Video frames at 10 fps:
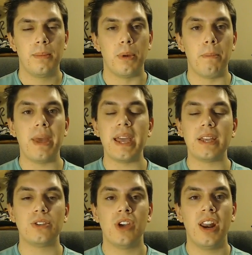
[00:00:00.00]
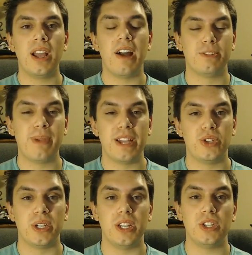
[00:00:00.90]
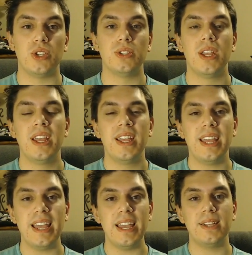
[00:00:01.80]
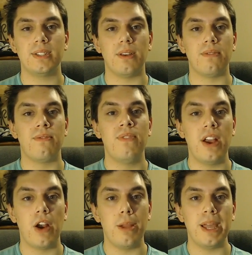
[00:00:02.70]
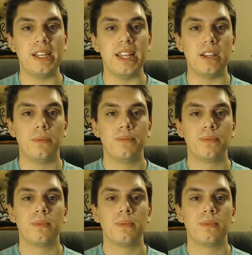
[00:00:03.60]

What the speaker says: but man, shutting off special conditions is a very big deal,